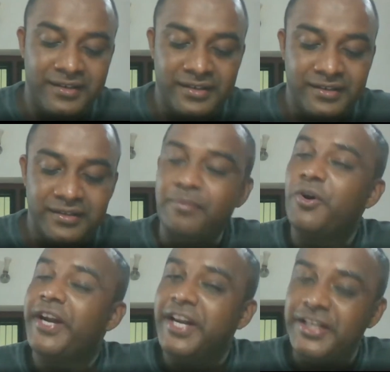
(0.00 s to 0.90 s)
The
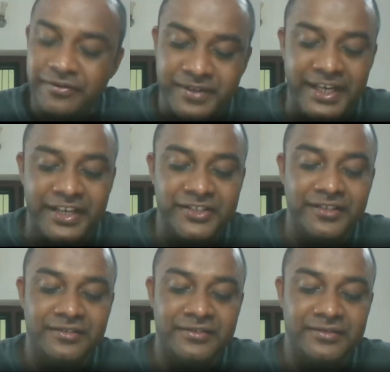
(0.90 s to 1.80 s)
Modernity of
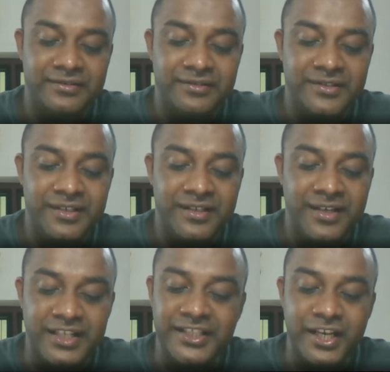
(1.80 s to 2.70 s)
Tradition,
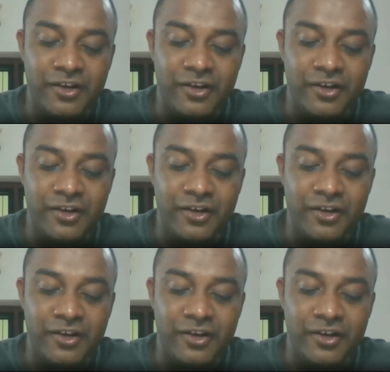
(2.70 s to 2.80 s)
Rajani